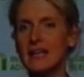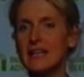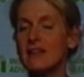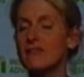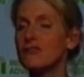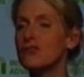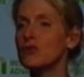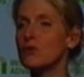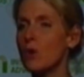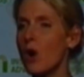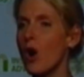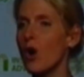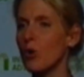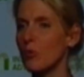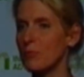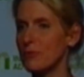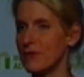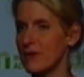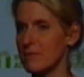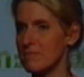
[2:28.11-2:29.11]
gives you
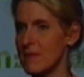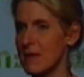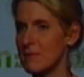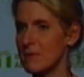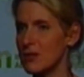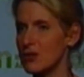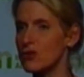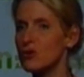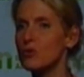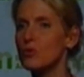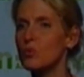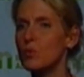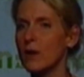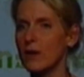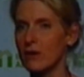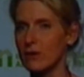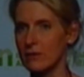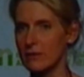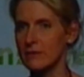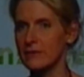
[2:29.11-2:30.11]
hope that maybe you
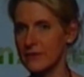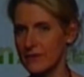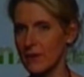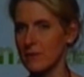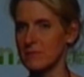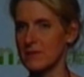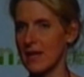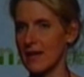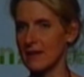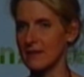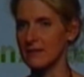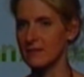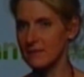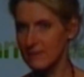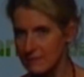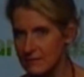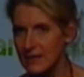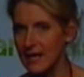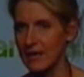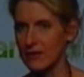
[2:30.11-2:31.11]
will someday
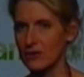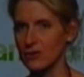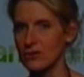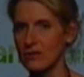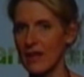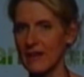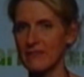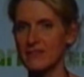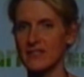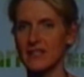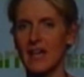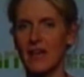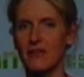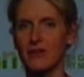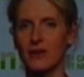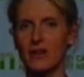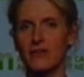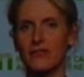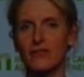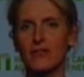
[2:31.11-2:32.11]
get your life
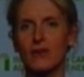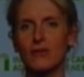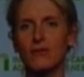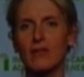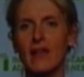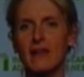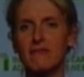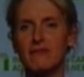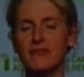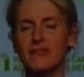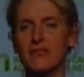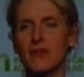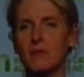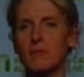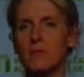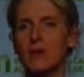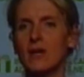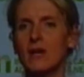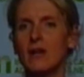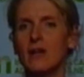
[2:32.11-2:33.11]
together, as though life is
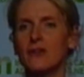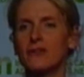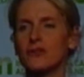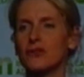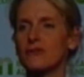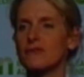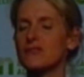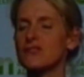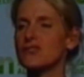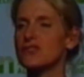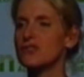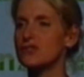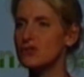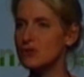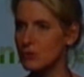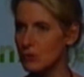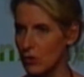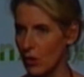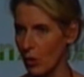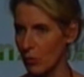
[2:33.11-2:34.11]
some sort of a
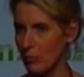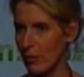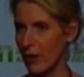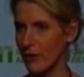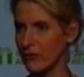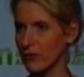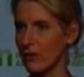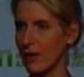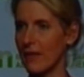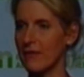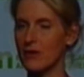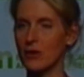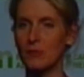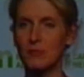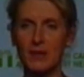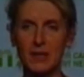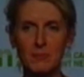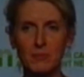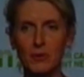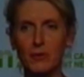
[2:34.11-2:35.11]
Sudoku puzzle and there are
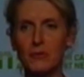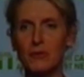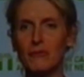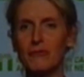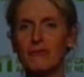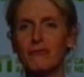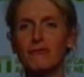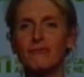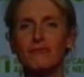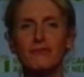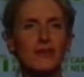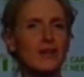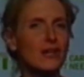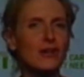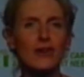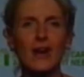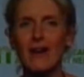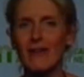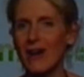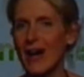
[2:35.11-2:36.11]
people who
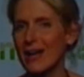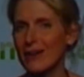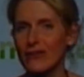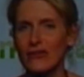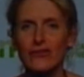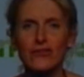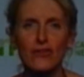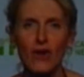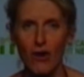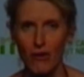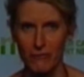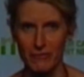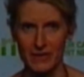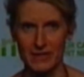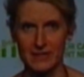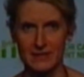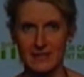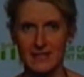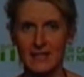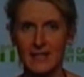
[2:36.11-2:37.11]
figure out how to solve
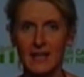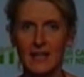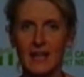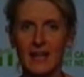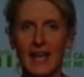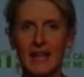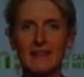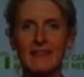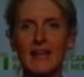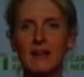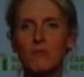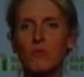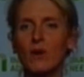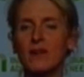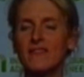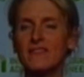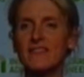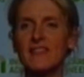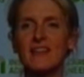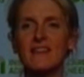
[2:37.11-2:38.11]
it. And then
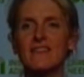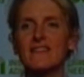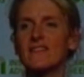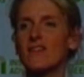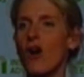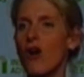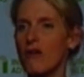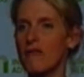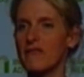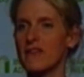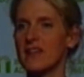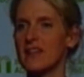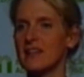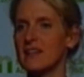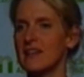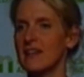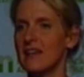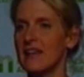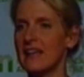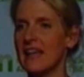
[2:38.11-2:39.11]
once they solve it,